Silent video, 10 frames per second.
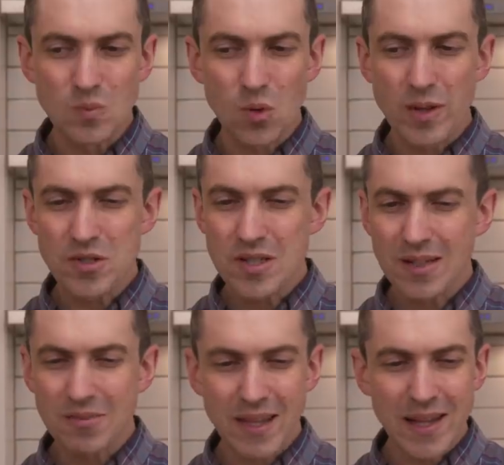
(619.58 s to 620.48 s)

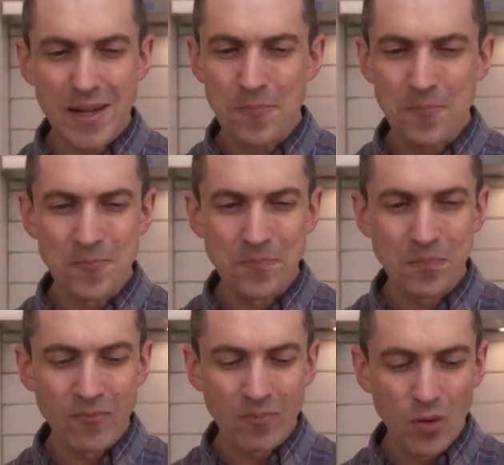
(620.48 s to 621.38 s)
Questioning lamb,
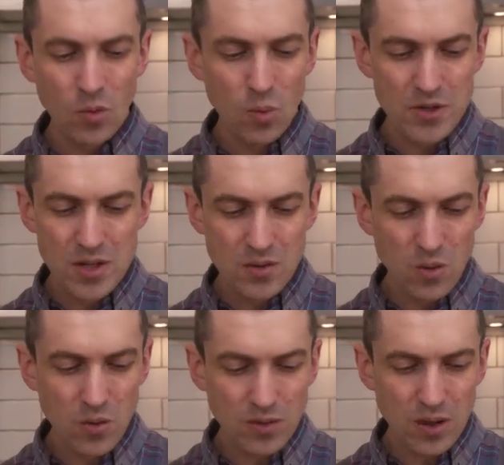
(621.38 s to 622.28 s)
questioning the
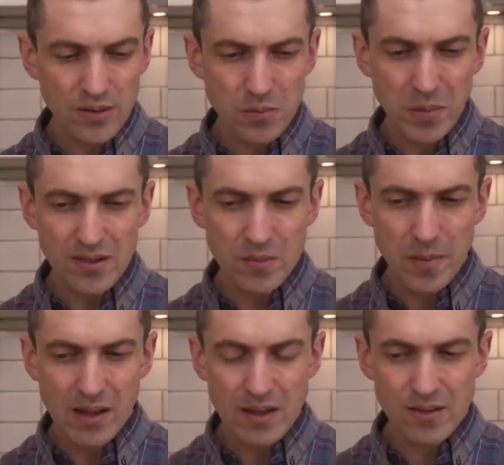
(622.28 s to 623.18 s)
overall spice
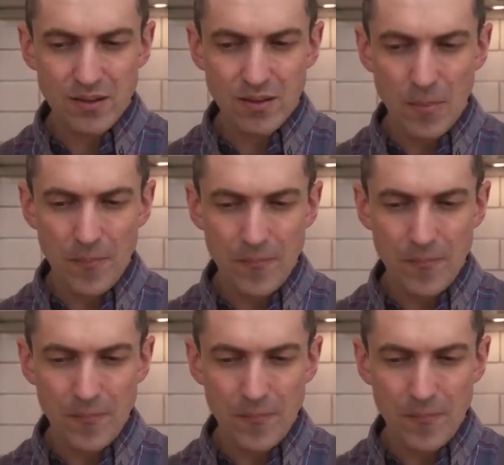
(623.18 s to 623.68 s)
balance.